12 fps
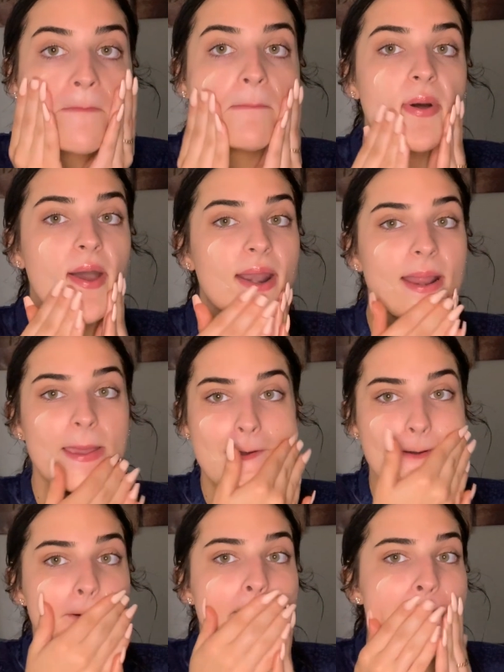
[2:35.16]
put
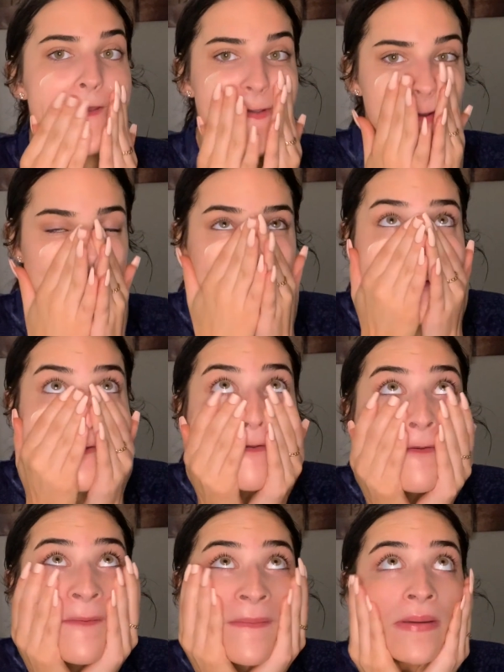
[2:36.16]
it on
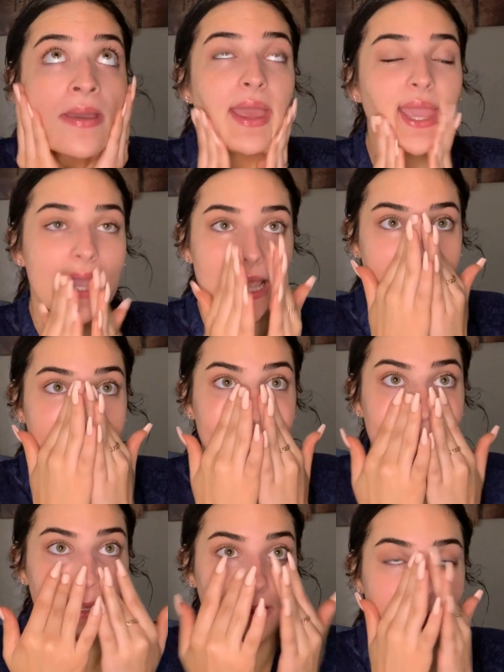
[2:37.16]
and
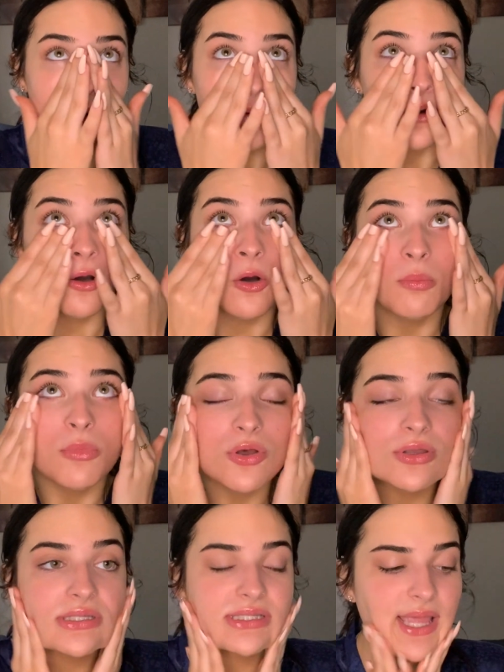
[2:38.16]
it
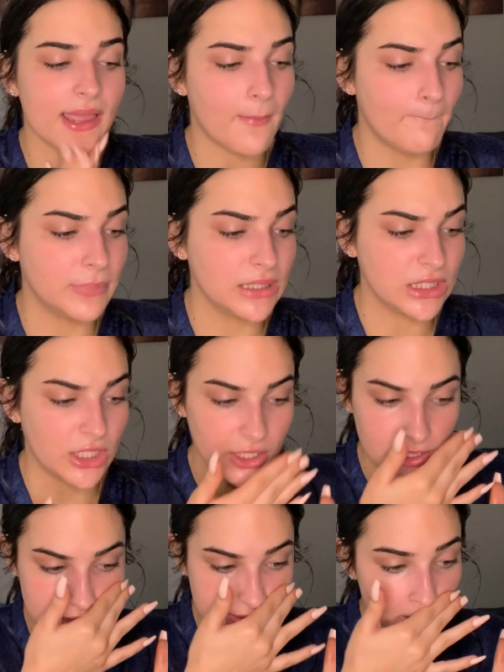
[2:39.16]
almost like
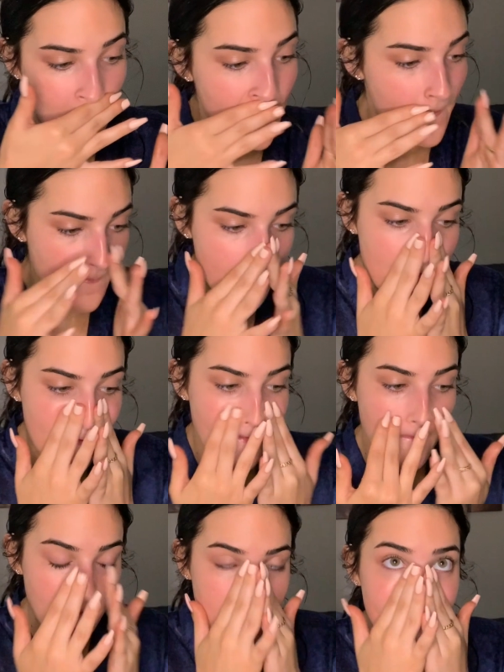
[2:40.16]
blurs
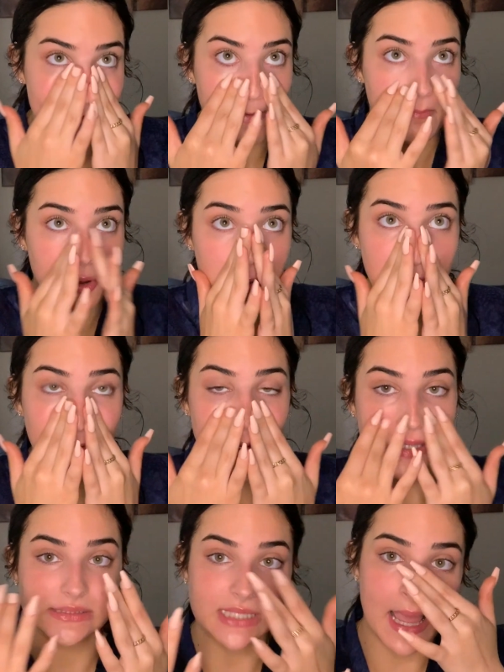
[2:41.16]
my
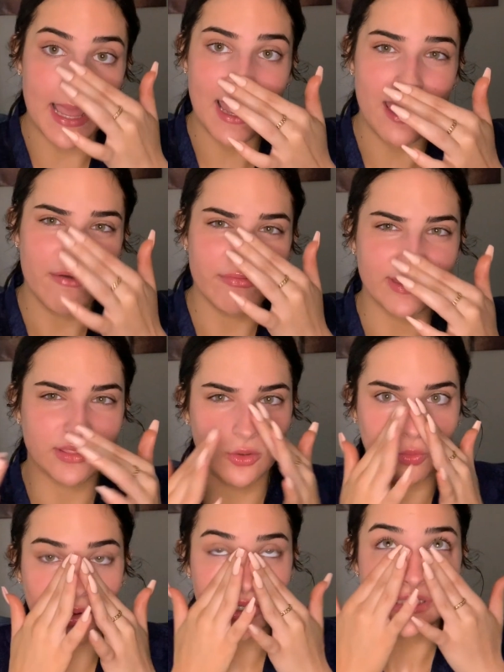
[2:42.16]
pores. I have like
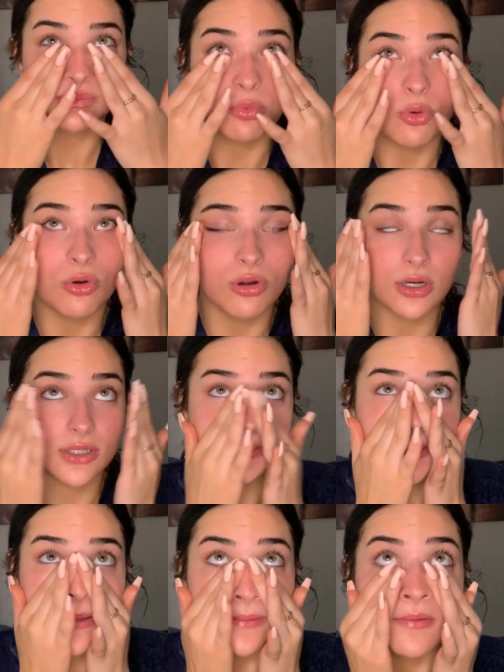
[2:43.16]
the worst
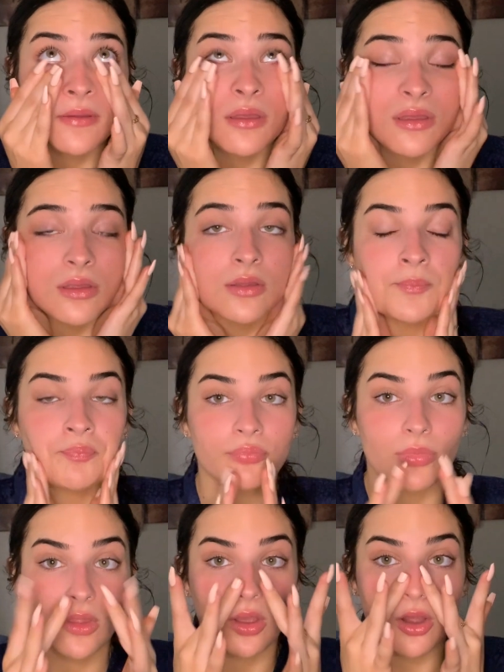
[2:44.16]
pores
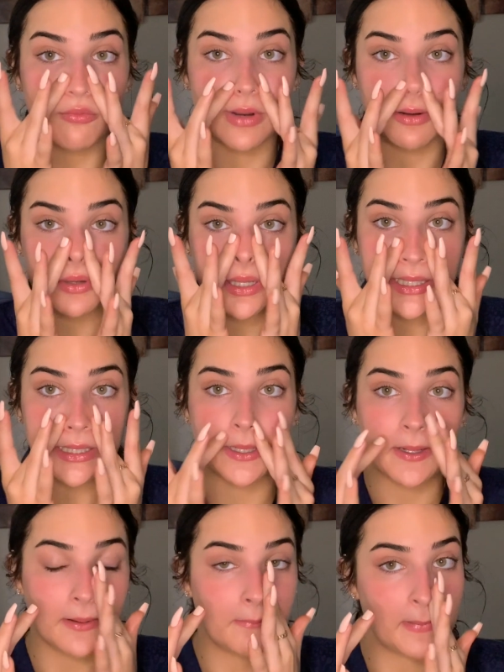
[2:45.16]
around
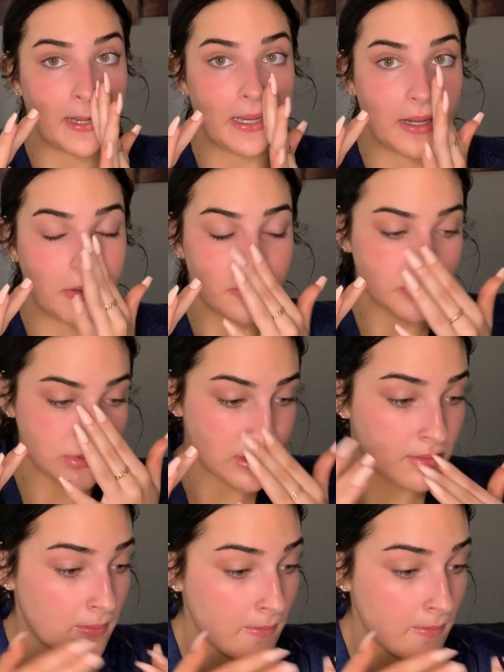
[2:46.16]
here in my nose,